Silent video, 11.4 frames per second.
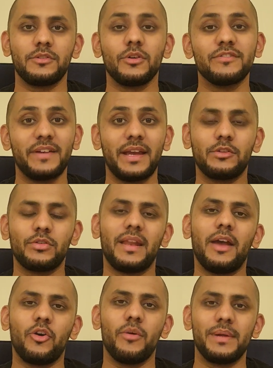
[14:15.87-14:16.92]
Don't forget to
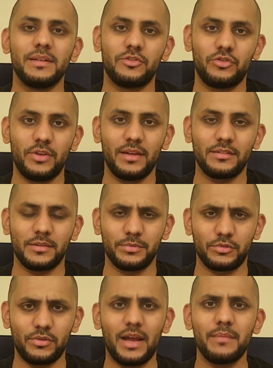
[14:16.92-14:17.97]
like, comment, share, and
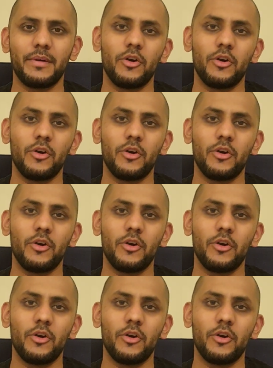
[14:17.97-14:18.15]
subscribe.